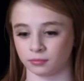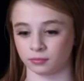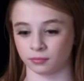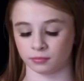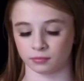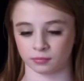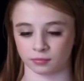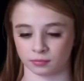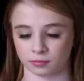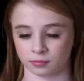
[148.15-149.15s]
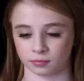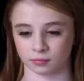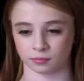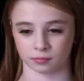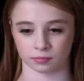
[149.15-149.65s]

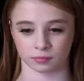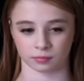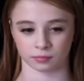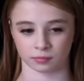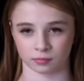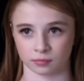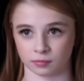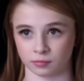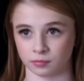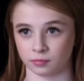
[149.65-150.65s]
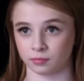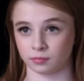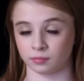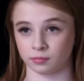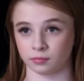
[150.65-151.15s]

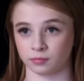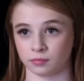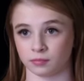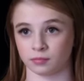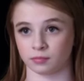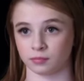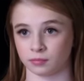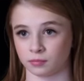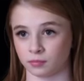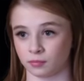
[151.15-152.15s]
This person isn't speaking.